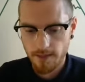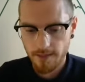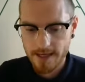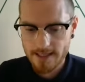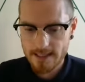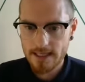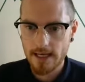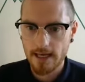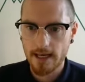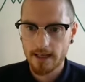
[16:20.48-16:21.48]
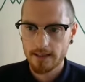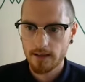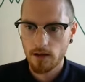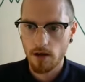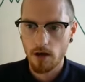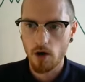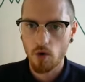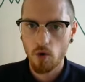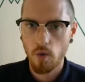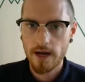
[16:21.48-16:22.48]
this here are
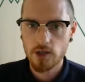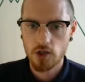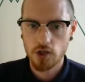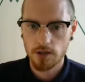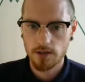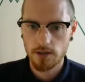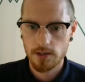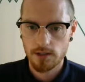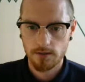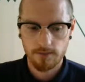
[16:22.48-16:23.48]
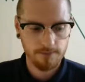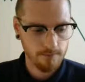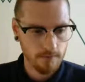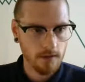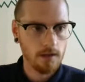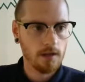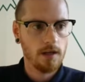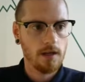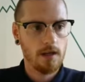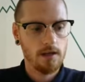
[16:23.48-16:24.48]
questions
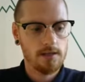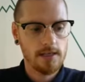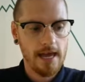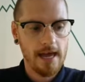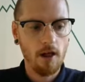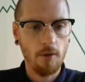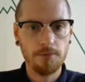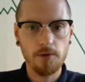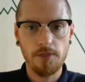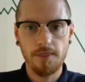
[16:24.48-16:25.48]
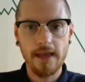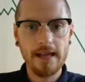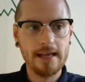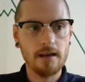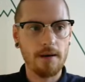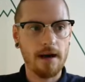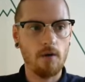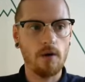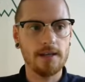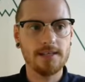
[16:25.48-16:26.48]
to help you think
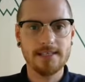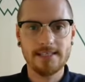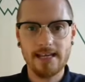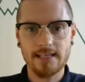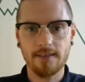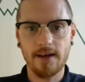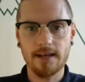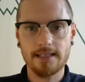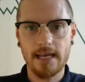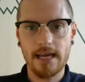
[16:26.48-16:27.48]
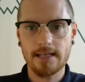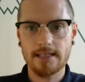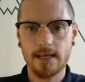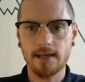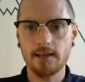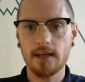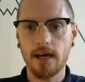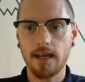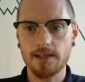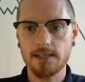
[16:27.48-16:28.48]
about assessing that data
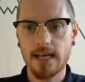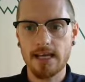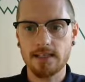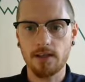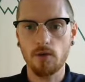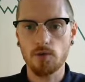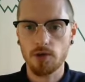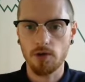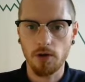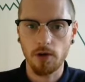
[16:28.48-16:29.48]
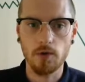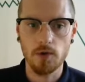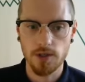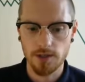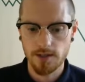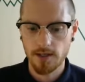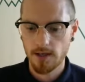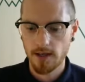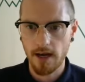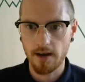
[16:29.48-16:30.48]
and assessing those conclusions
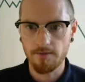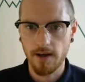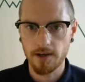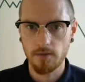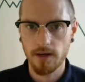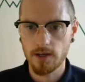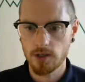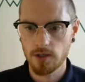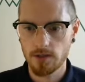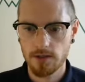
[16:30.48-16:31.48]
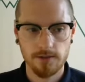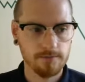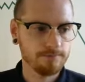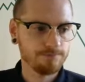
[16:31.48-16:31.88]
and evaluations.